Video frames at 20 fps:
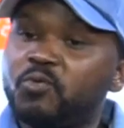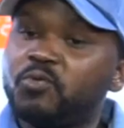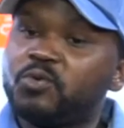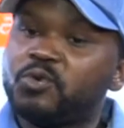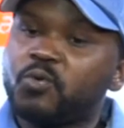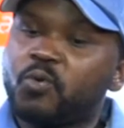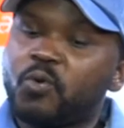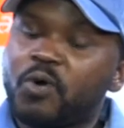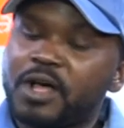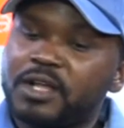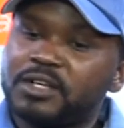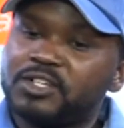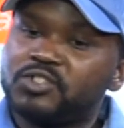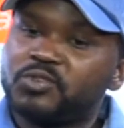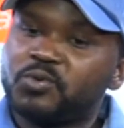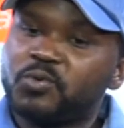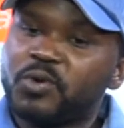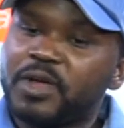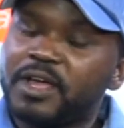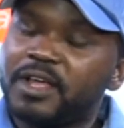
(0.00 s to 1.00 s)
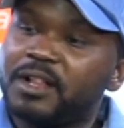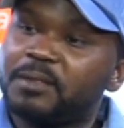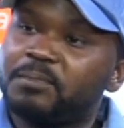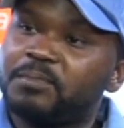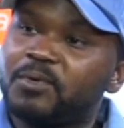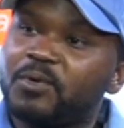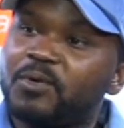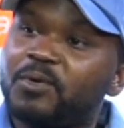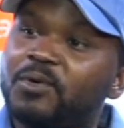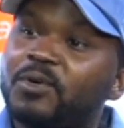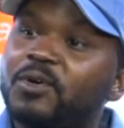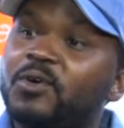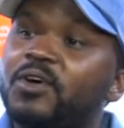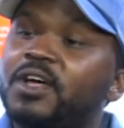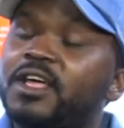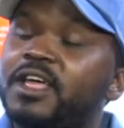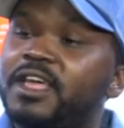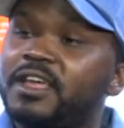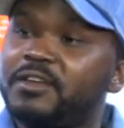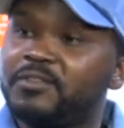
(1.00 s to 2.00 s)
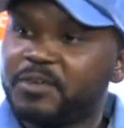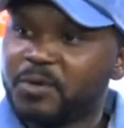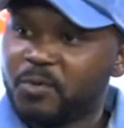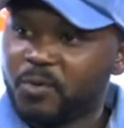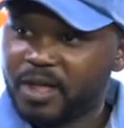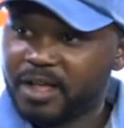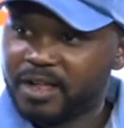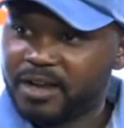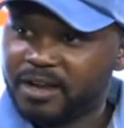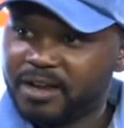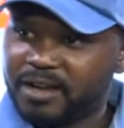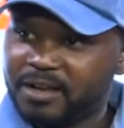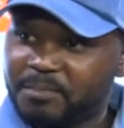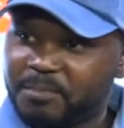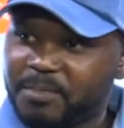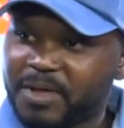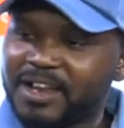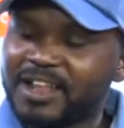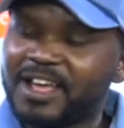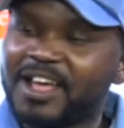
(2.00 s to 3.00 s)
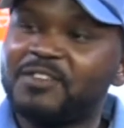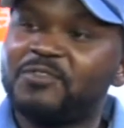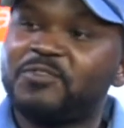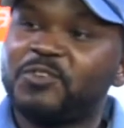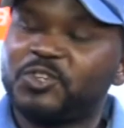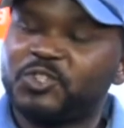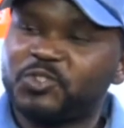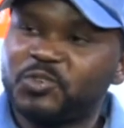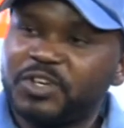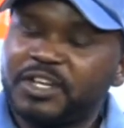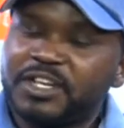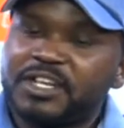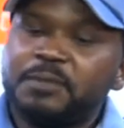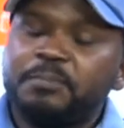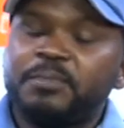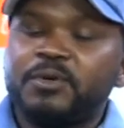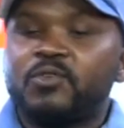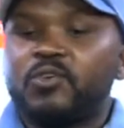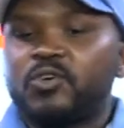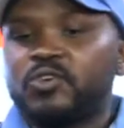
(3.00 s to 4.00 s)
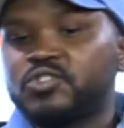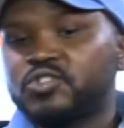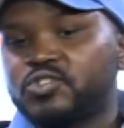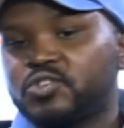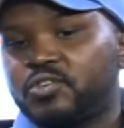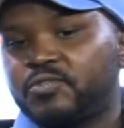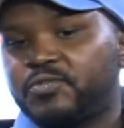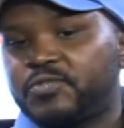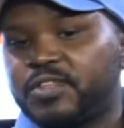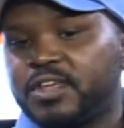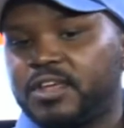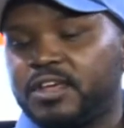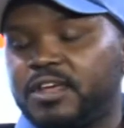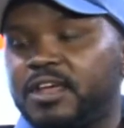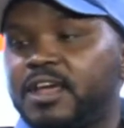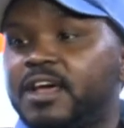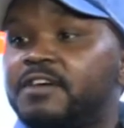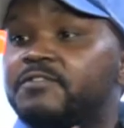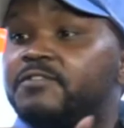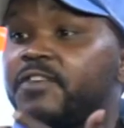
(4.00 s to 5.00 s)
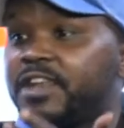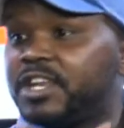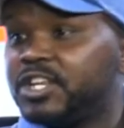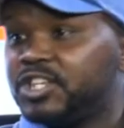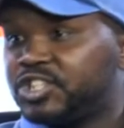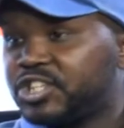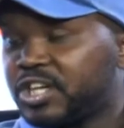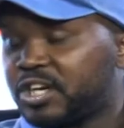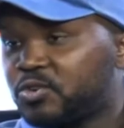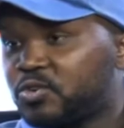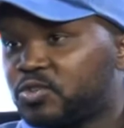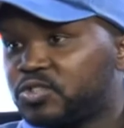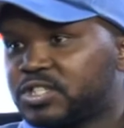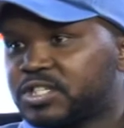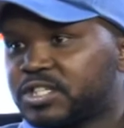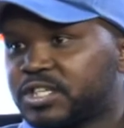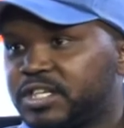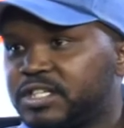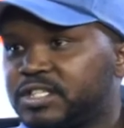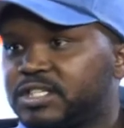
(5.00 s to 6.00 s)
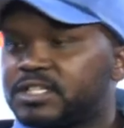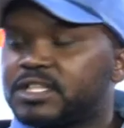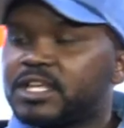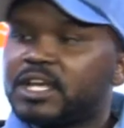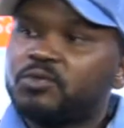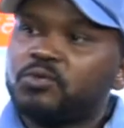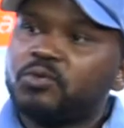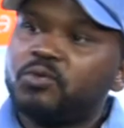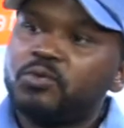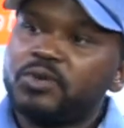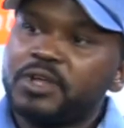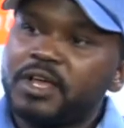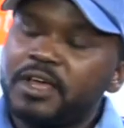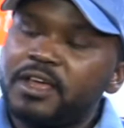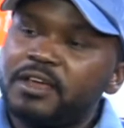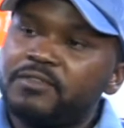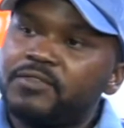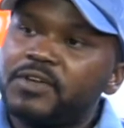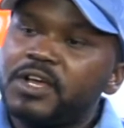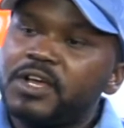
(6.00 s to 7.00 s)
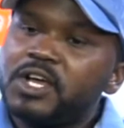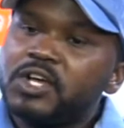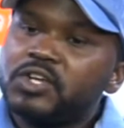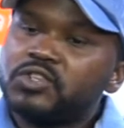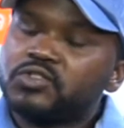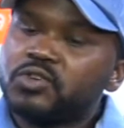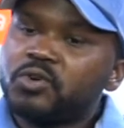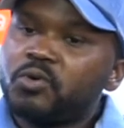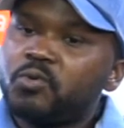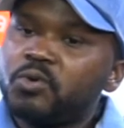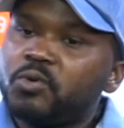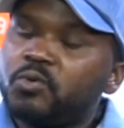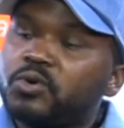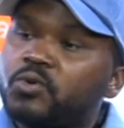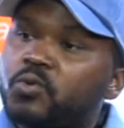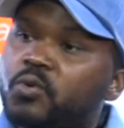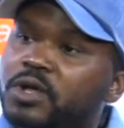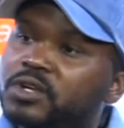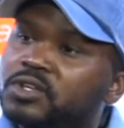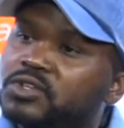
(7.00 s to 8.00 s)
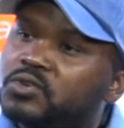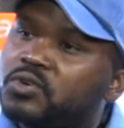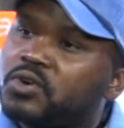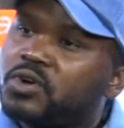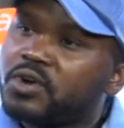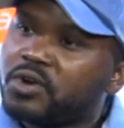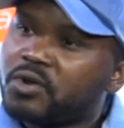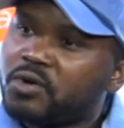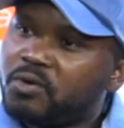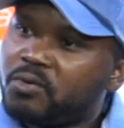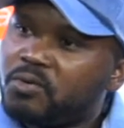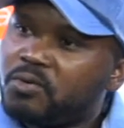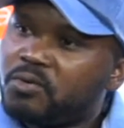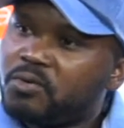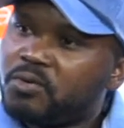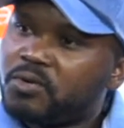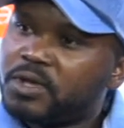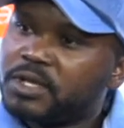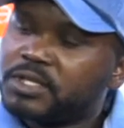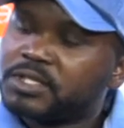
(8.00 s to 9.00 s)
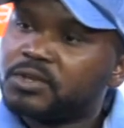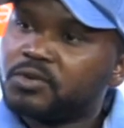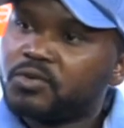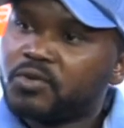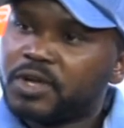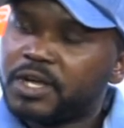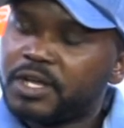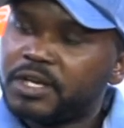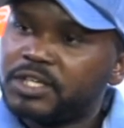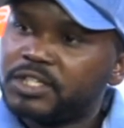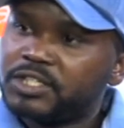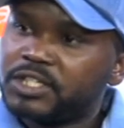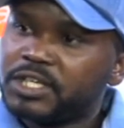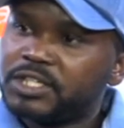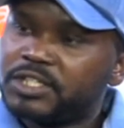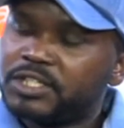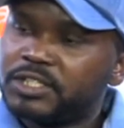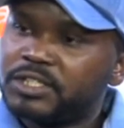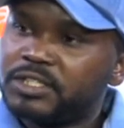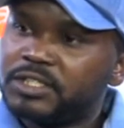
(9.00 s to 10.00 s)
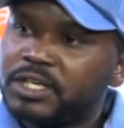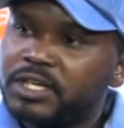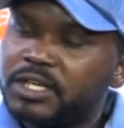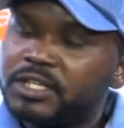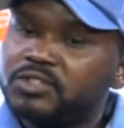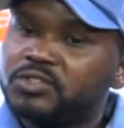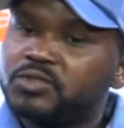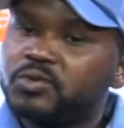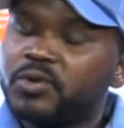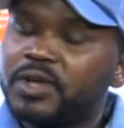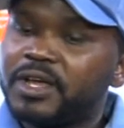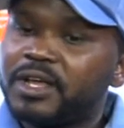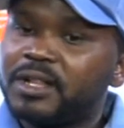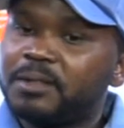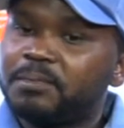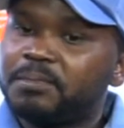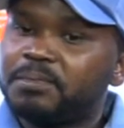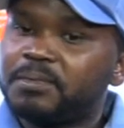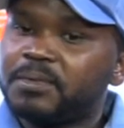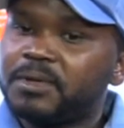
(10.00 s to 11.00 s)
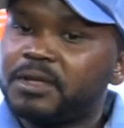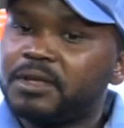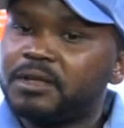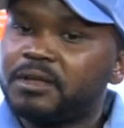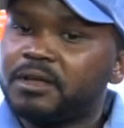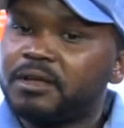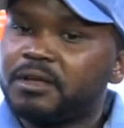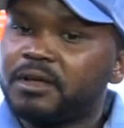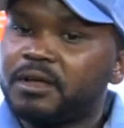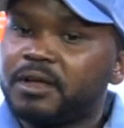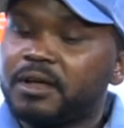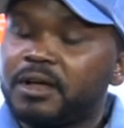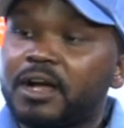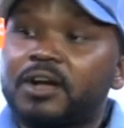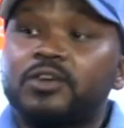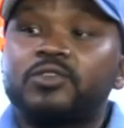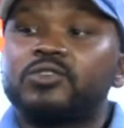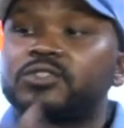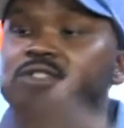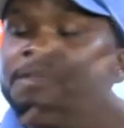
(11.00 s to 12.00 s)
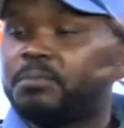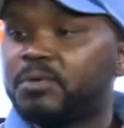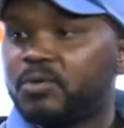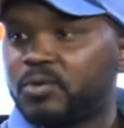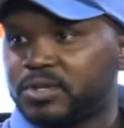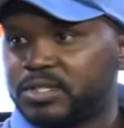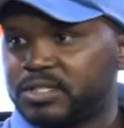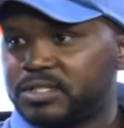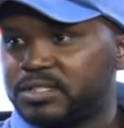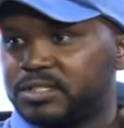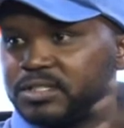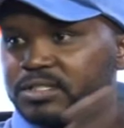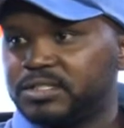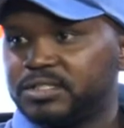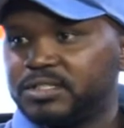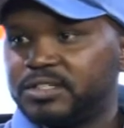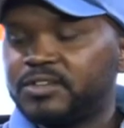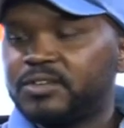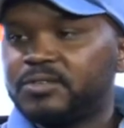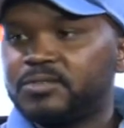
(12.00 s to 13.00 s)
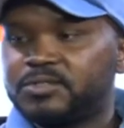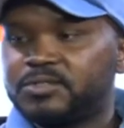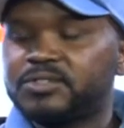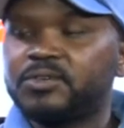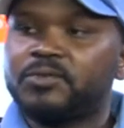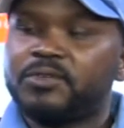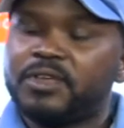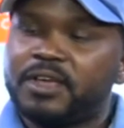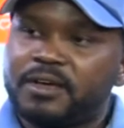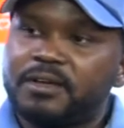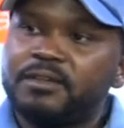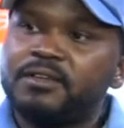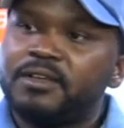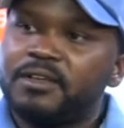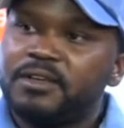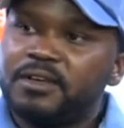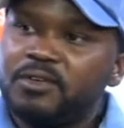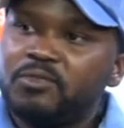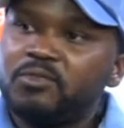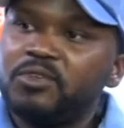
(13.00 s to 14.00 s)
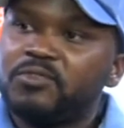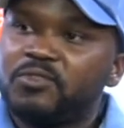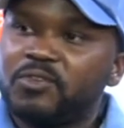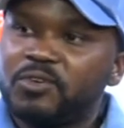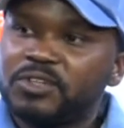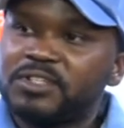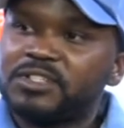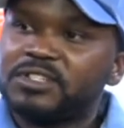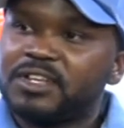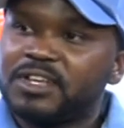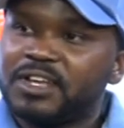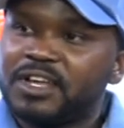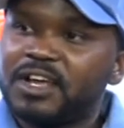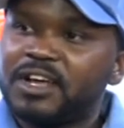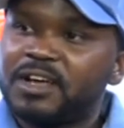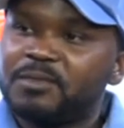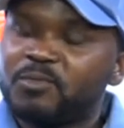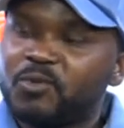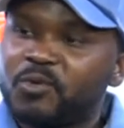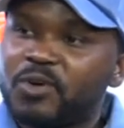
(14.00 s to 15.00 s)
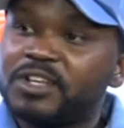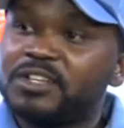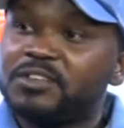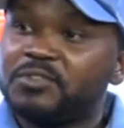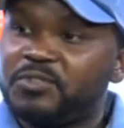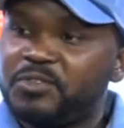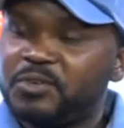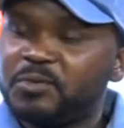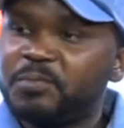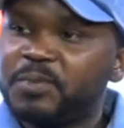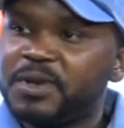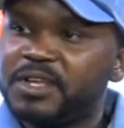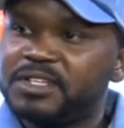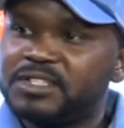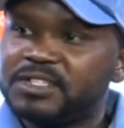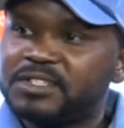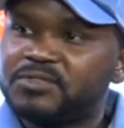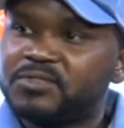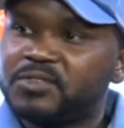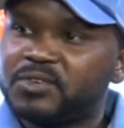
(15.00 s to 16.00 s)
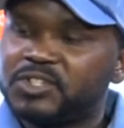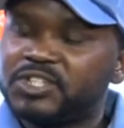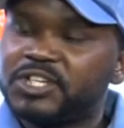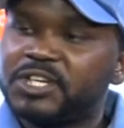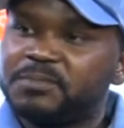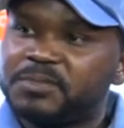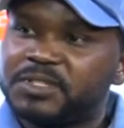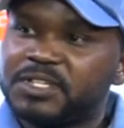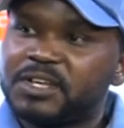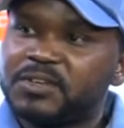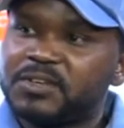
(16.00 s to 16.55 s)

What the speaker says: want to help everyone, but unfortunately, because of the financial constraints that we would have. So we would want to grow as an organization and to help across the board. You know, so yeah, we've got quite a few plans for James House.